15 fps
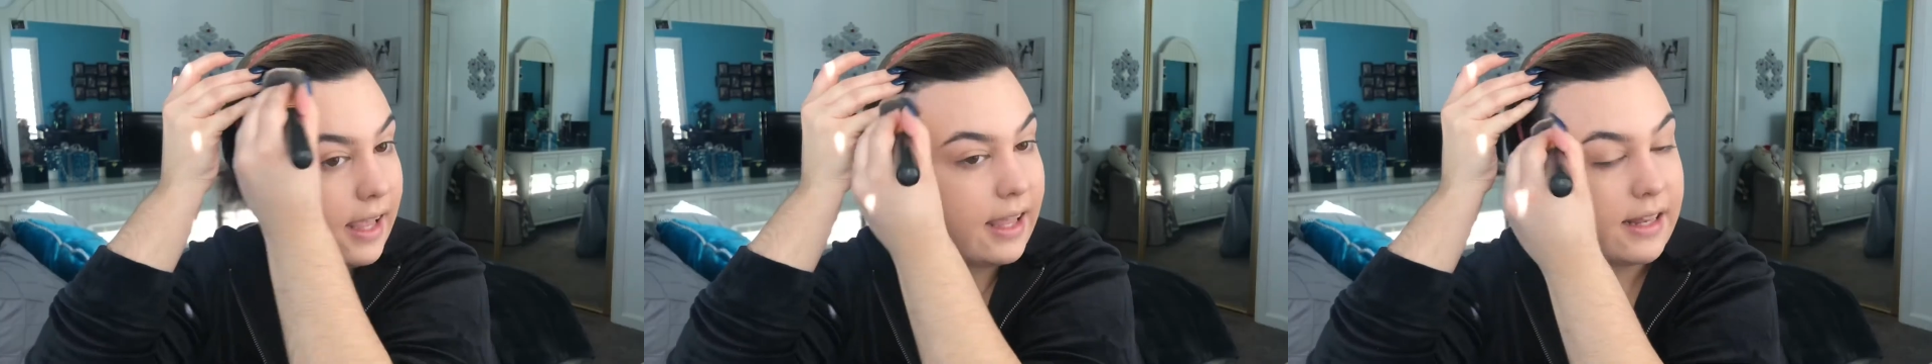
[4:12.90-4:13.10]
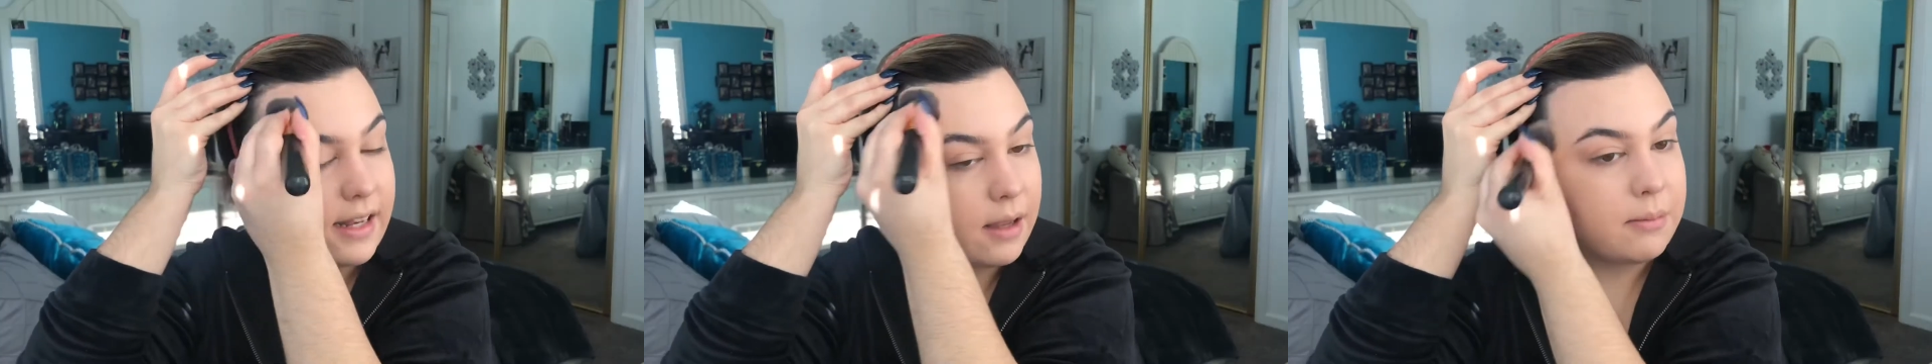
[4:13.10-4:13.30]

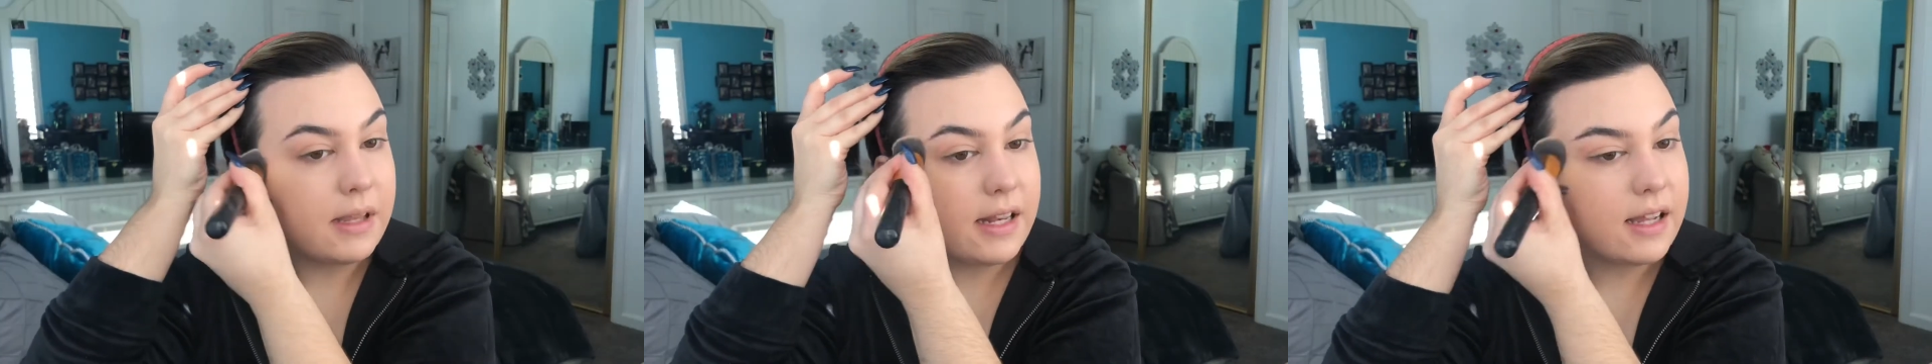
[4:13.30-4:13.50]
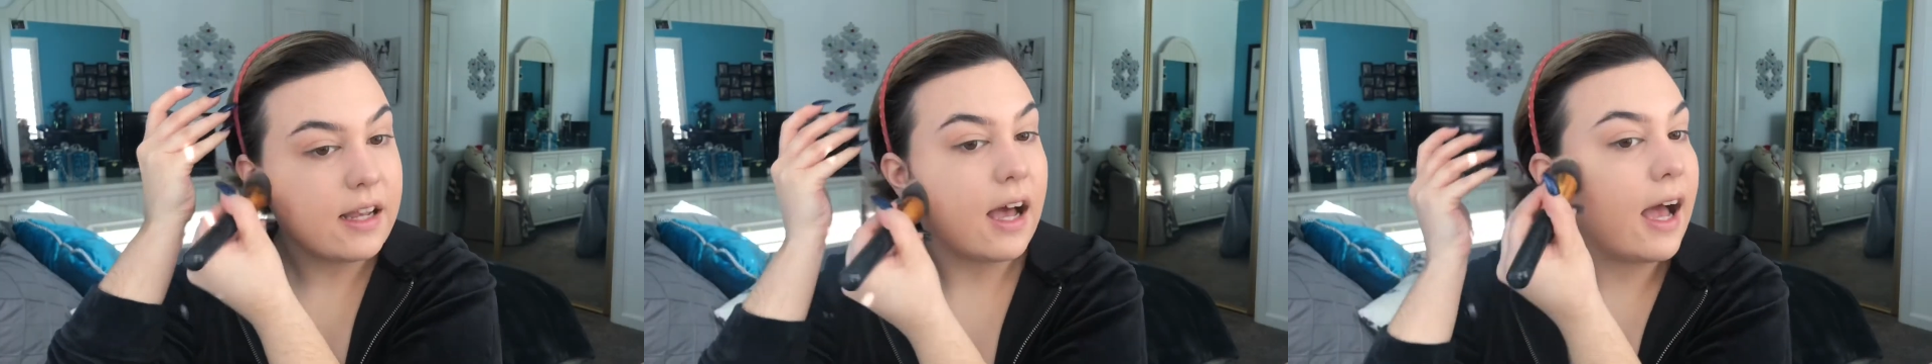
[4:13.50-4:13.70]
and I
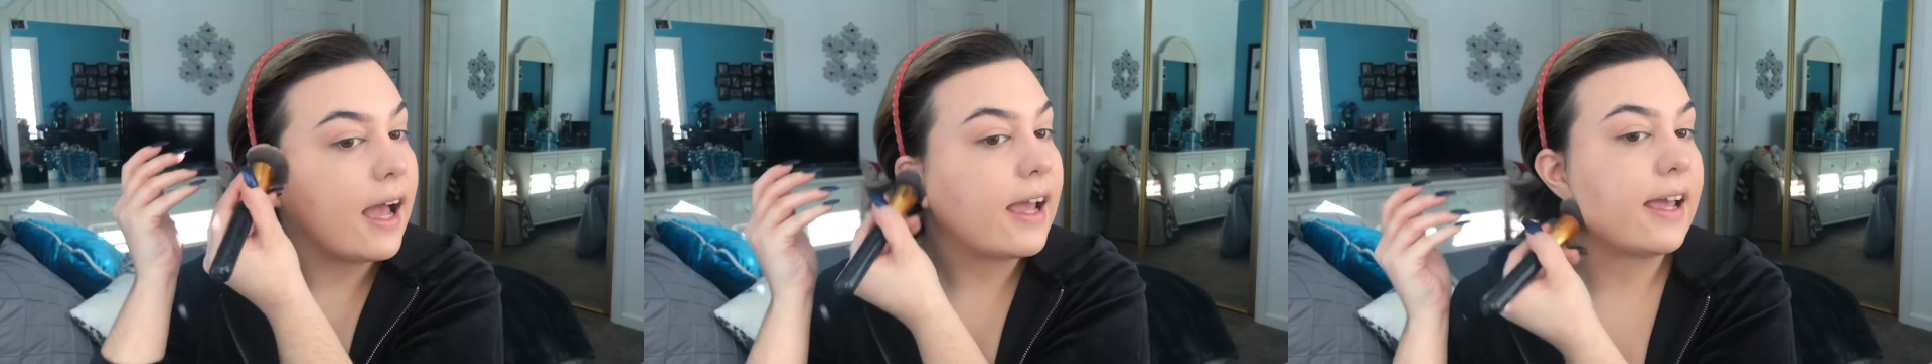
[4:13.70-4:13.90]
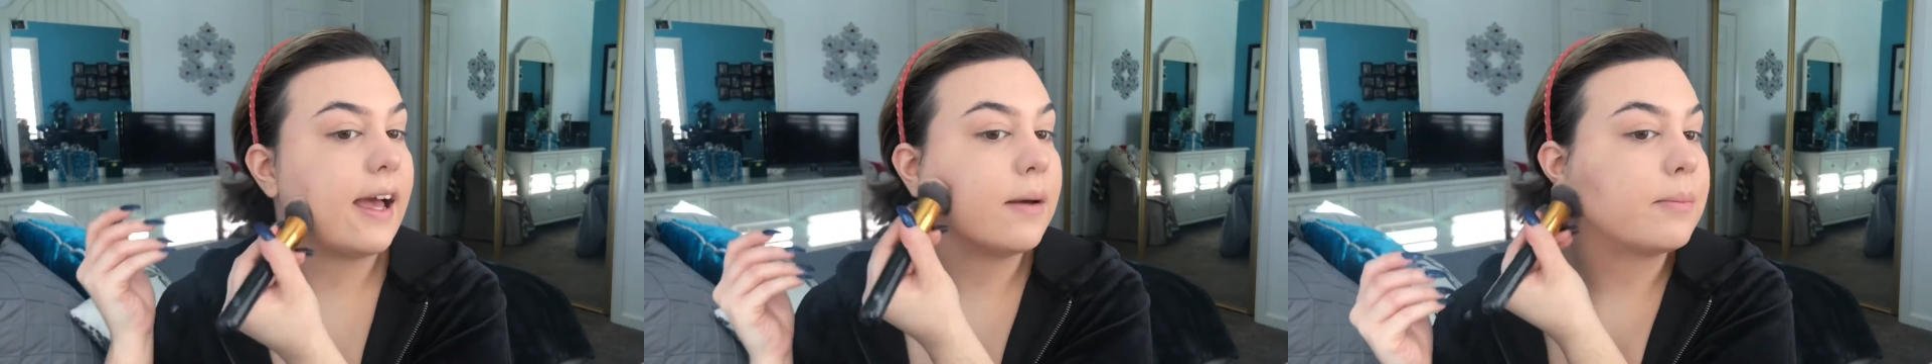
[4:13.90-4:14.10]
meet a
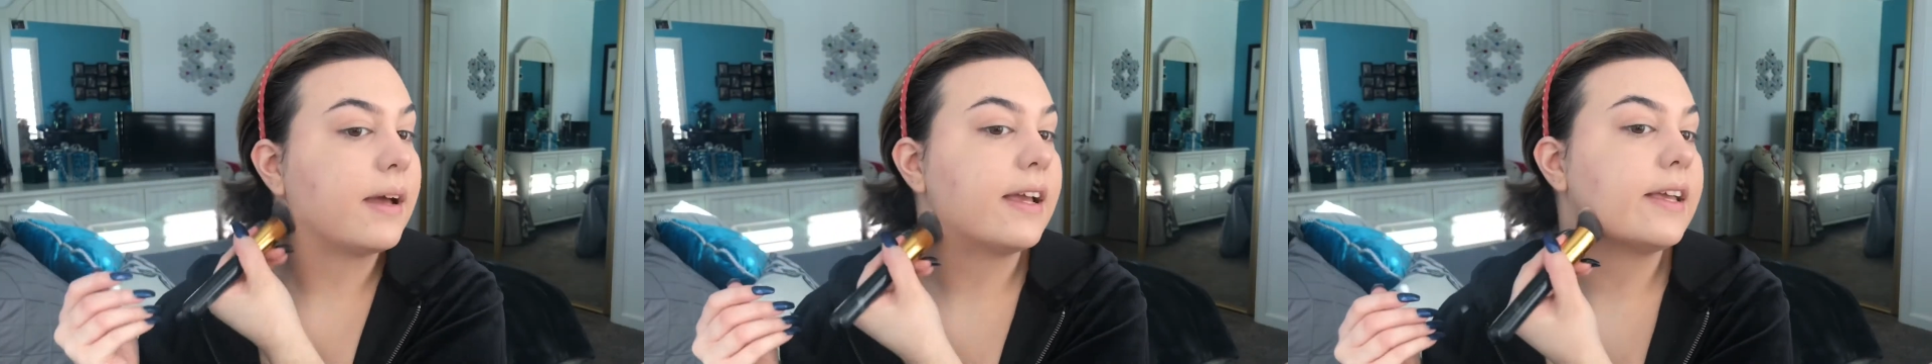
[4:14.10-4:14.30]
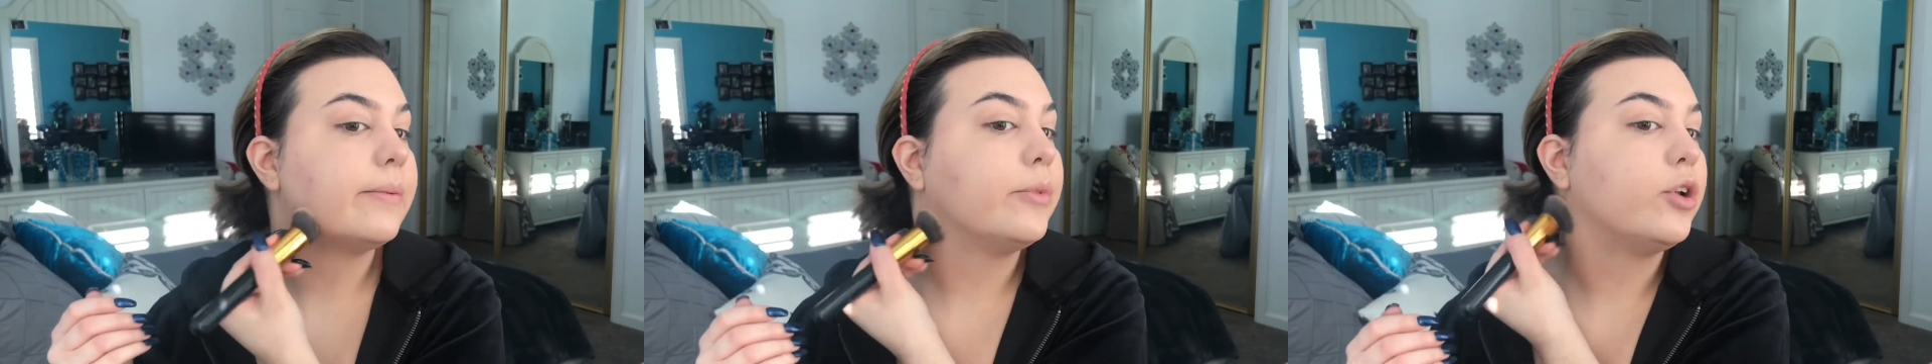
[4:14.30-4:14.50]
guy at
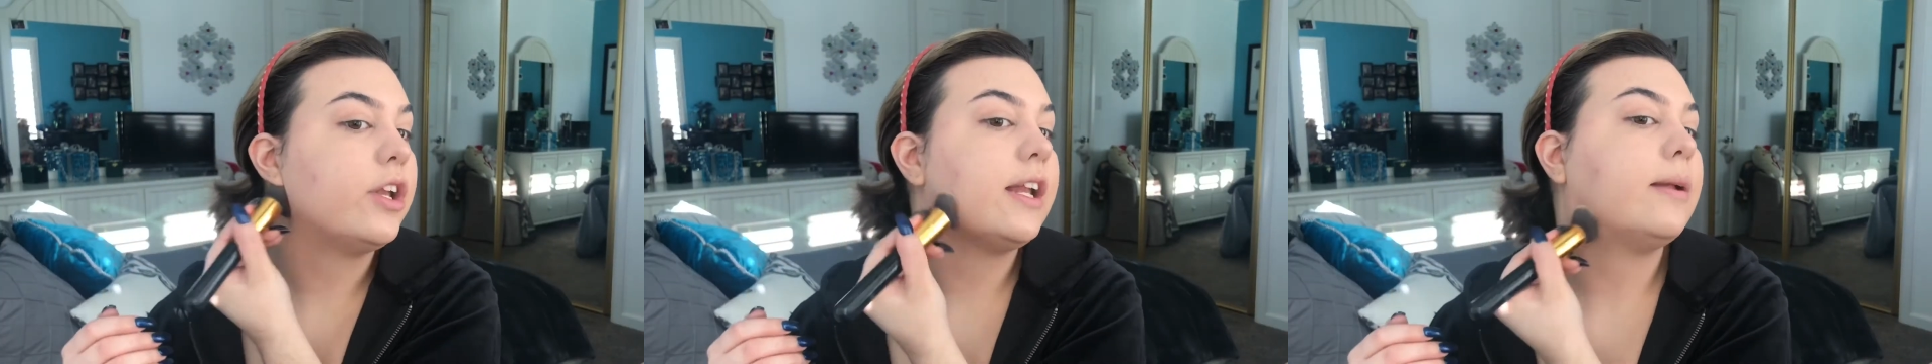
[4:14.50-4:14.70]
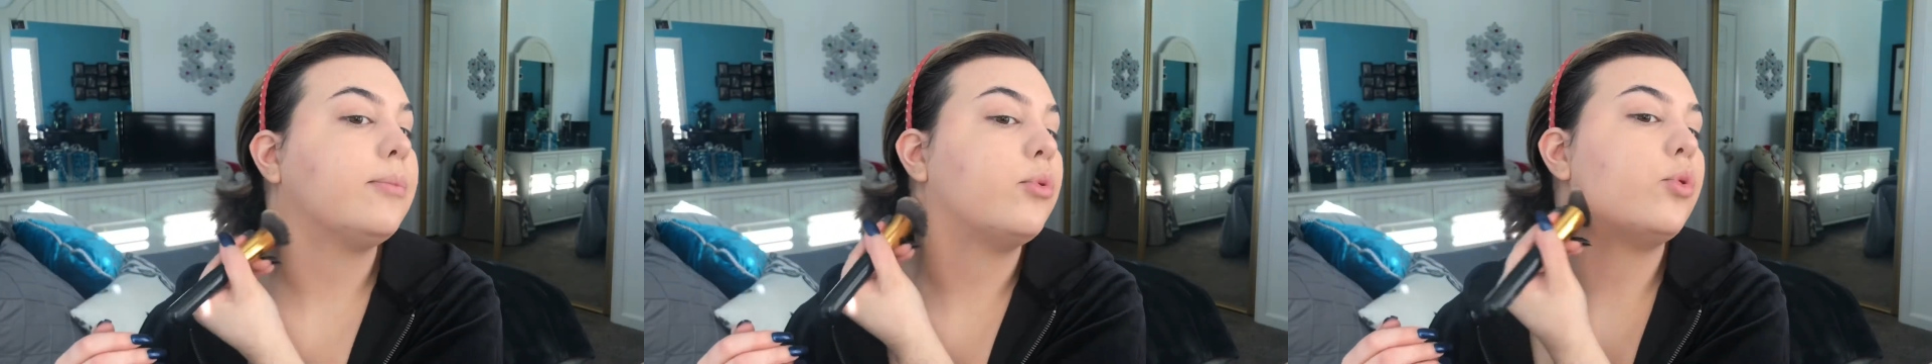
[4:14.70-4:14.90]
my
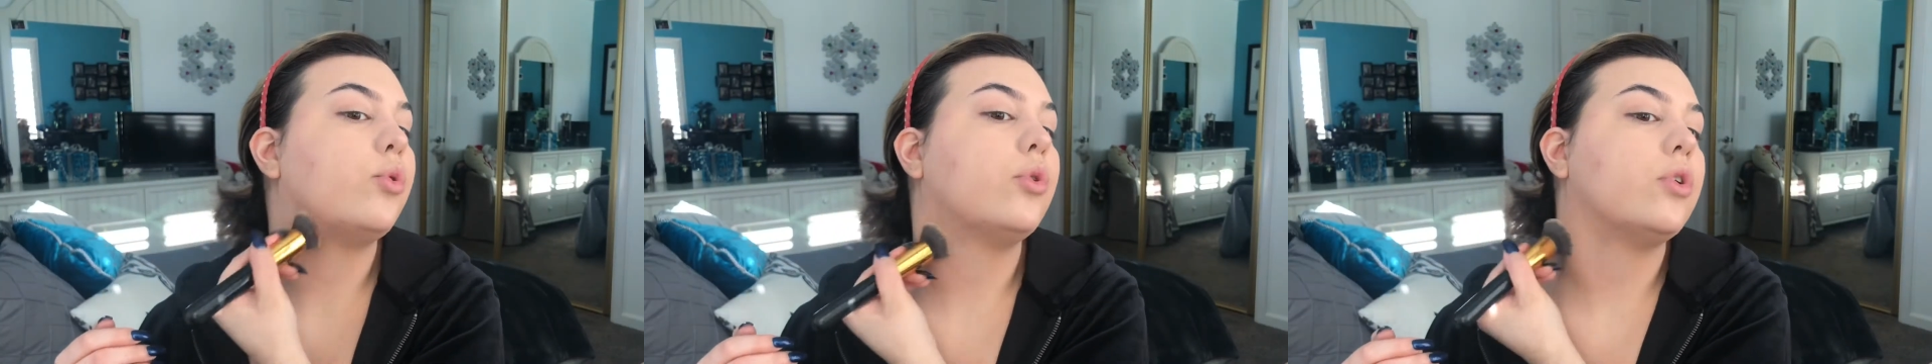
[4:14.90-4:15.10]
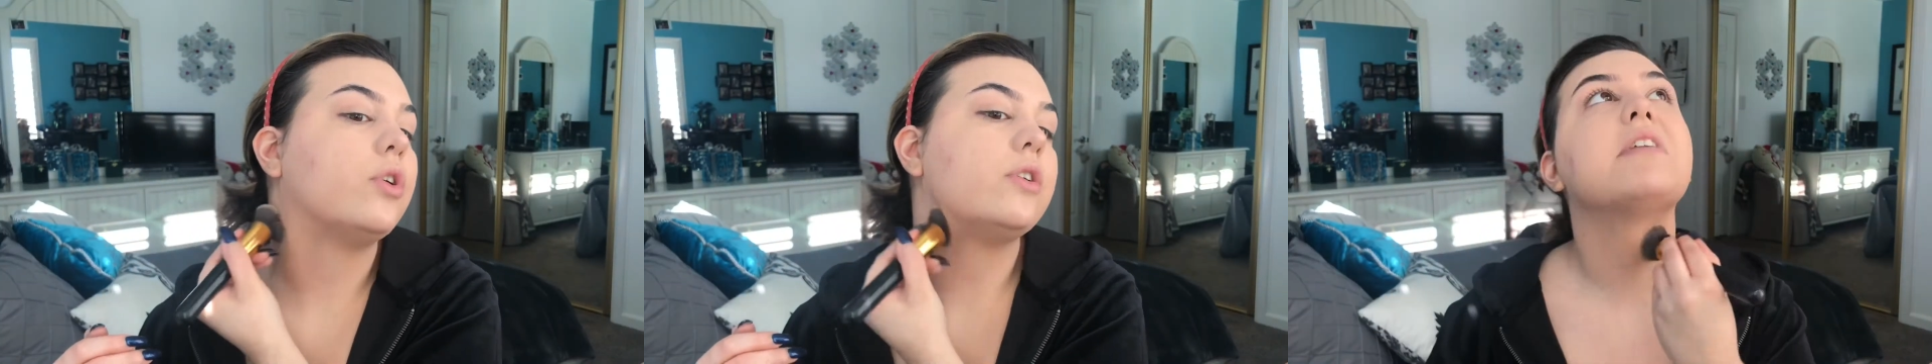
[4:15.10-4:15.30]
community
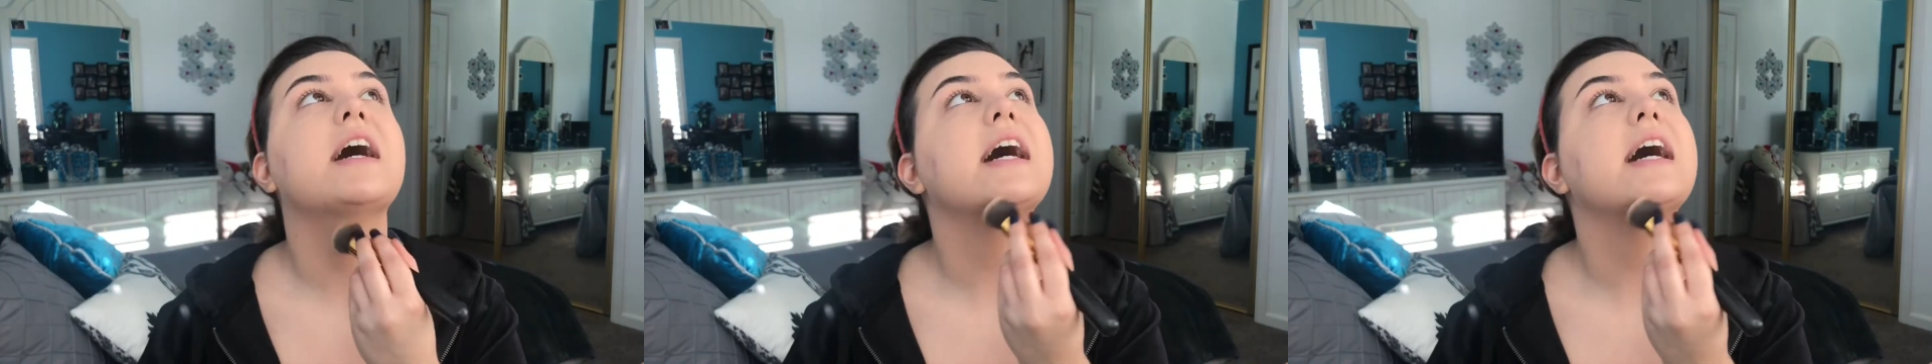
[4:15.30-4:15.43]
pool.